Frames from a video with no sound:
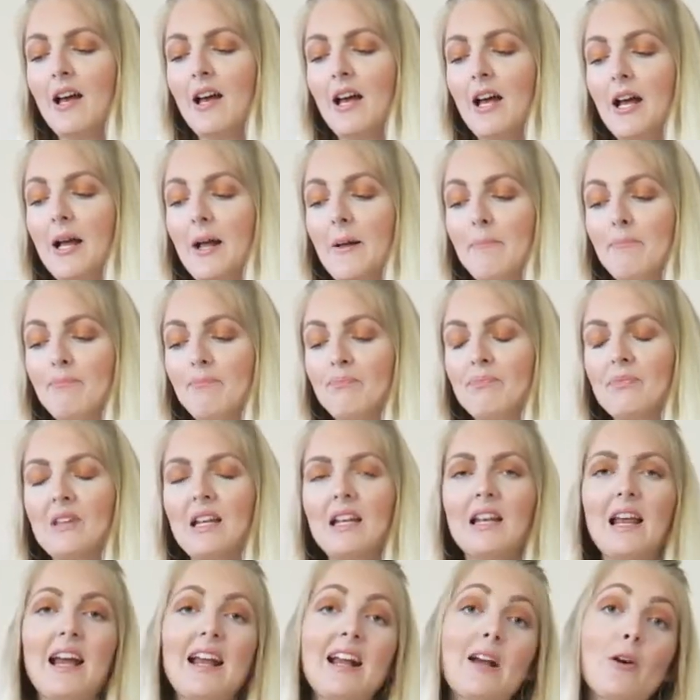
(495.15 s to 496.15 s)

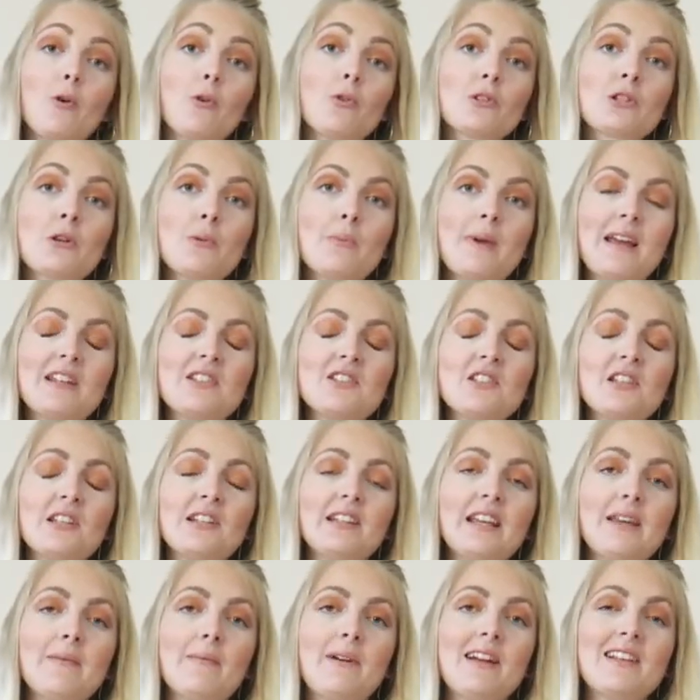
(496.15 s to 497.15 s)
Like I also
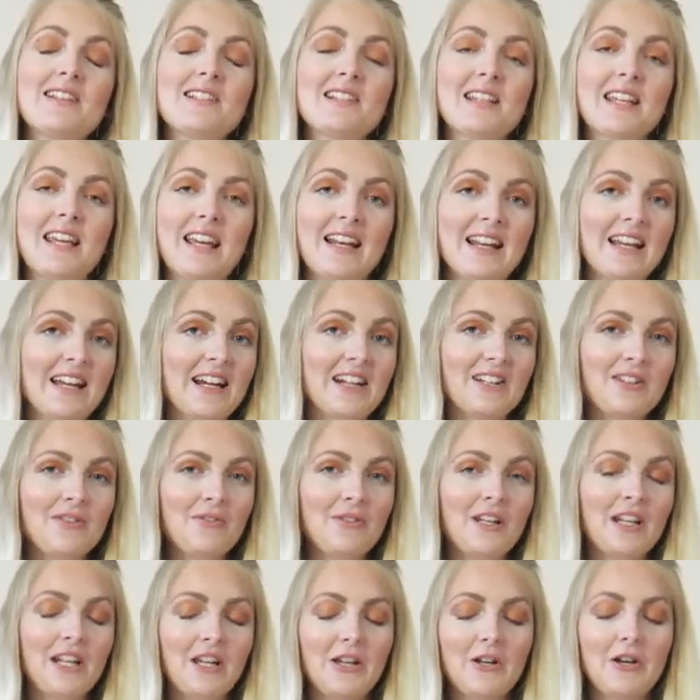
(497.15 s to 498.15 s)
mentioned in my skincare
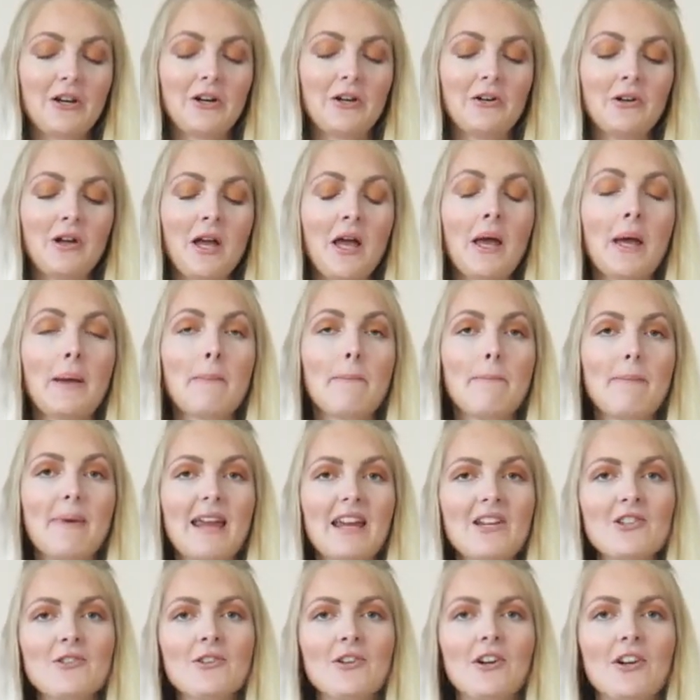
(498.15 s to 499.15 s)
video,
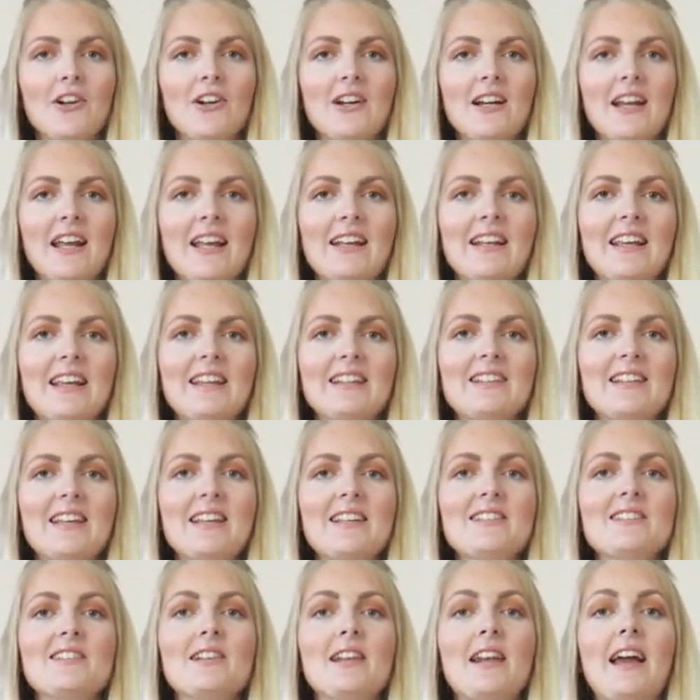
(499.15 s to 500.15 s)
make sure that it
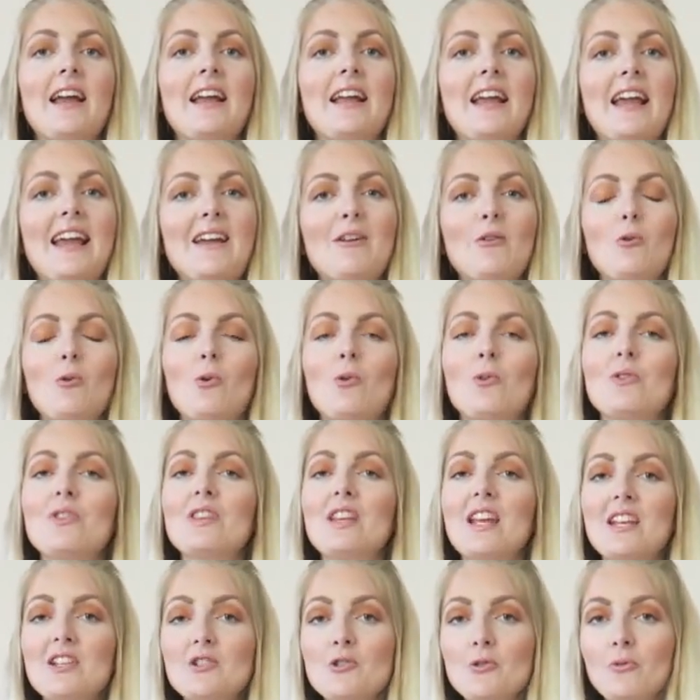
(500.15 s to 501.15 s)
is like a all
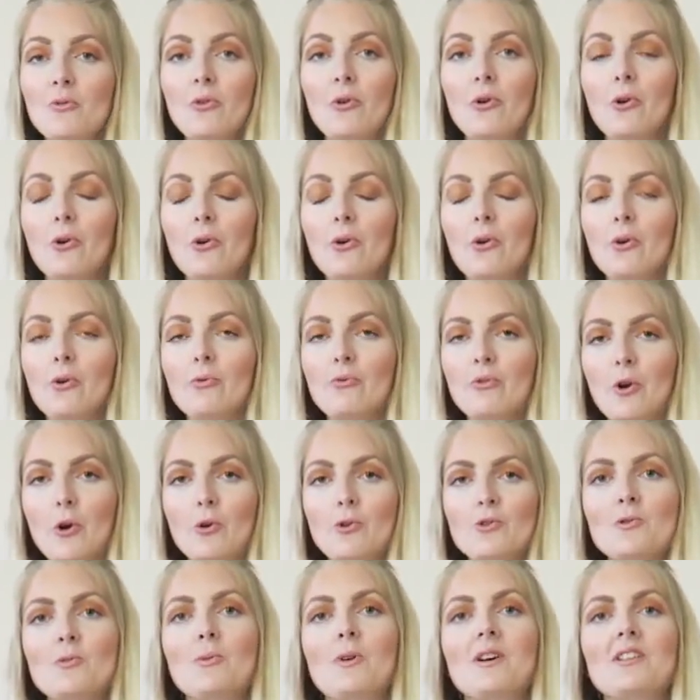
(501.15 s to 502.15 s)
natural
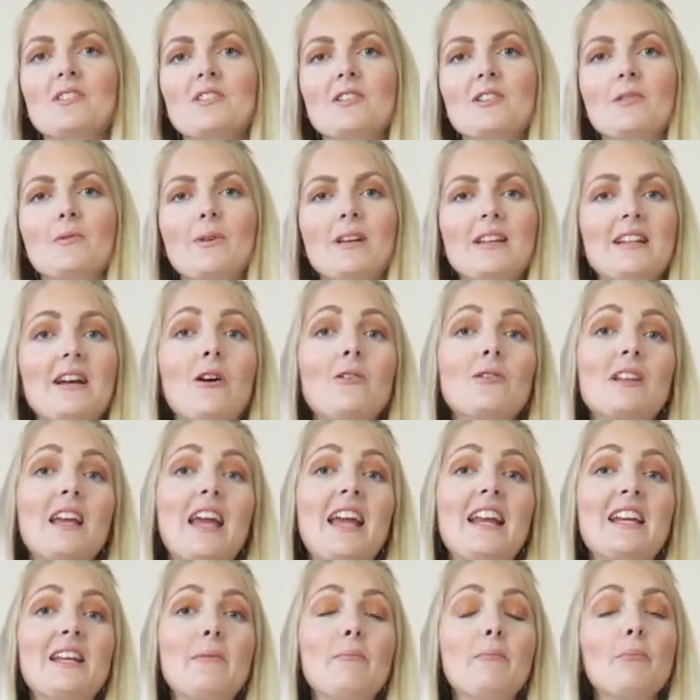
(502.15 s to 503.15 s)
rose water without
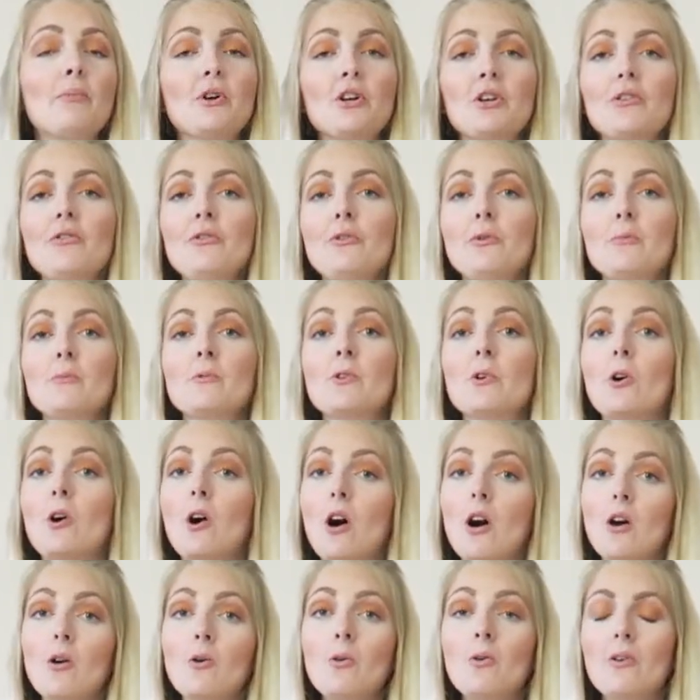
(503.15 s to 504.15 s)
any perfume or
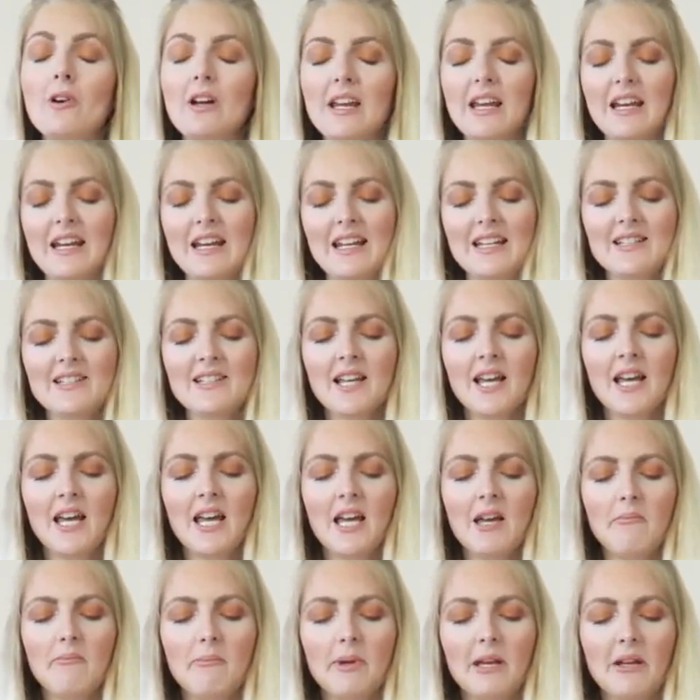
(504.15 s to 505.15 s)
alcohol in it,
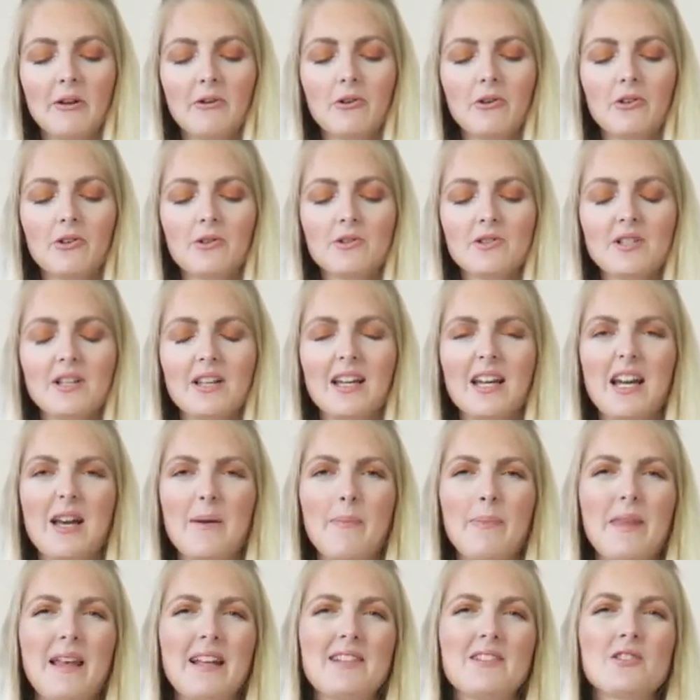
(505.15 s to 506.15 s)
because
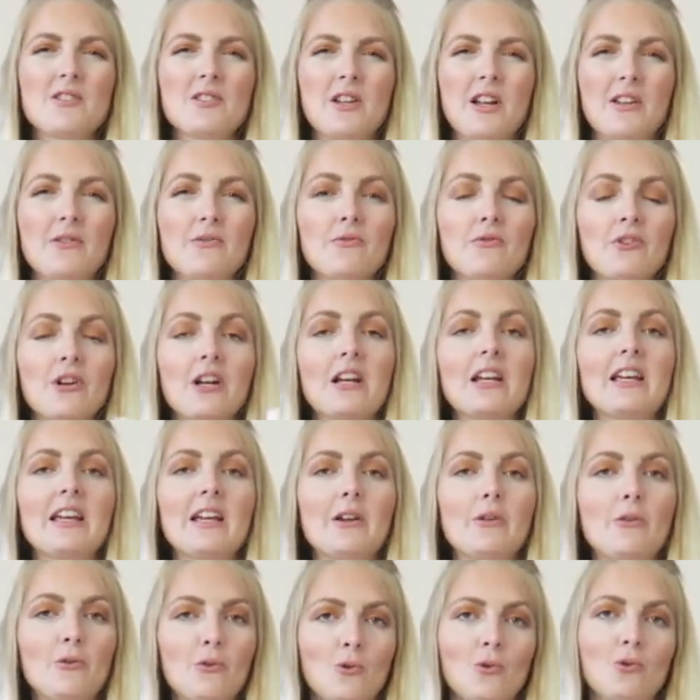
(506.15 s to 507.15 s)
that's not
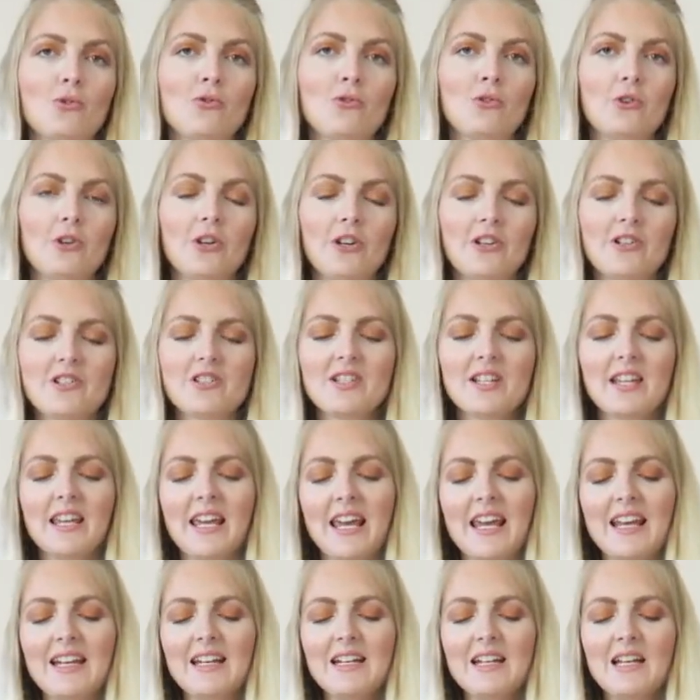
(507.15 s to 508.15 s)
really good for your
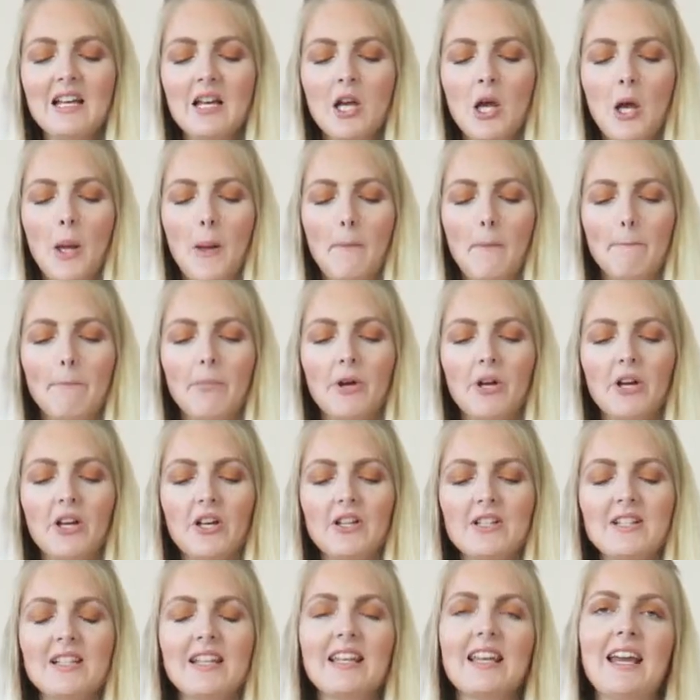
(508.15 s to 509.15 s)
skin.
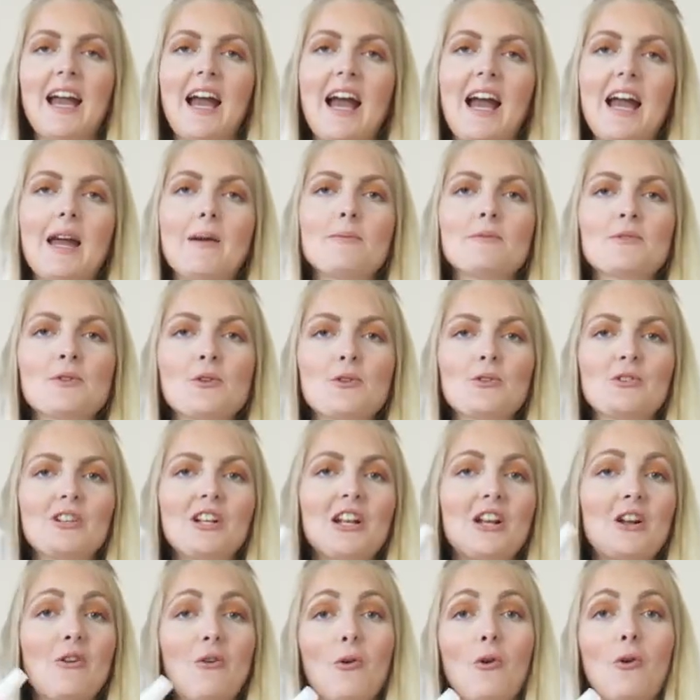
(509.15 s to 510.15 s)
But yeah, I
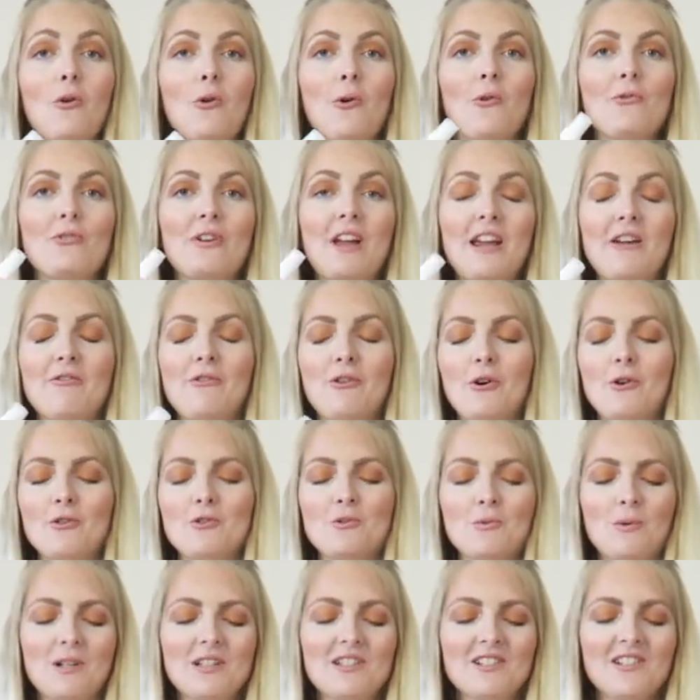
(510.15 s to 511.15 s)
absolutely love a
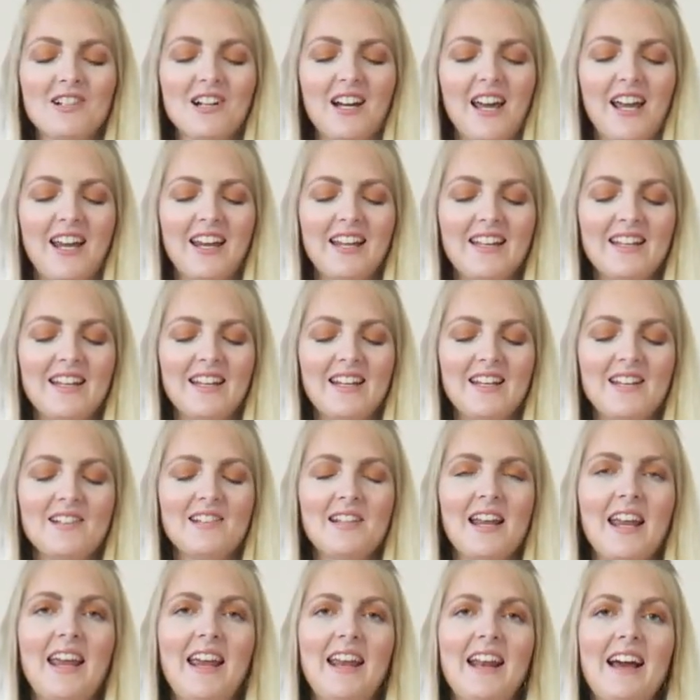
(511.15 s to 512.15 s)
rose water like
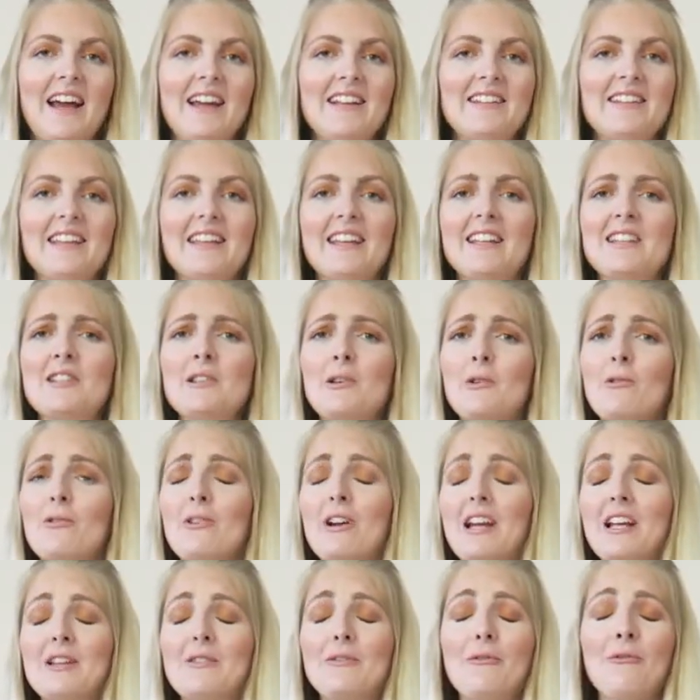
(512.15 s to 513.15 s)
this, and I think it's
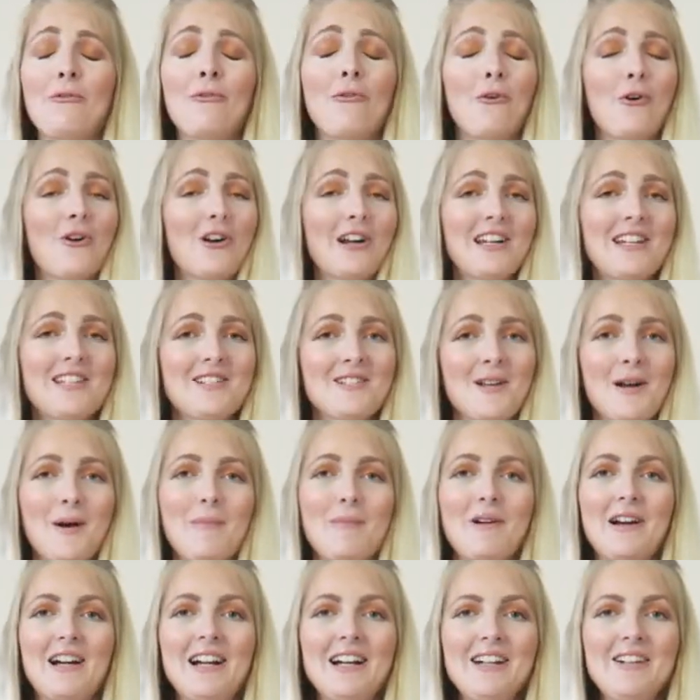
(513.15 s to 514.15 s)
great for the
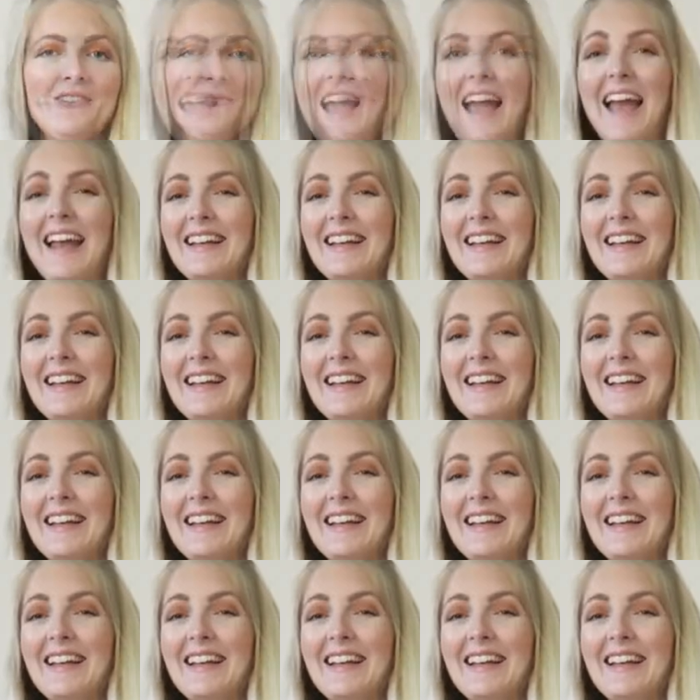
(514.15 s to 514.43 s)
summer.